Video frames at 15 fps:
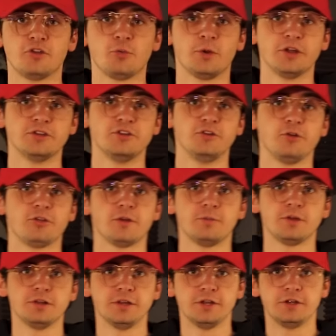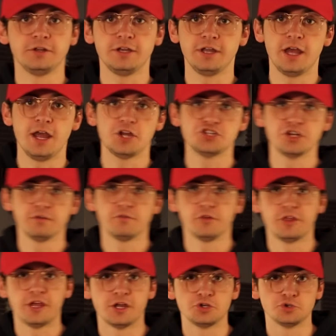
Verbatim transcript: I just wanted to do something a little engaging for the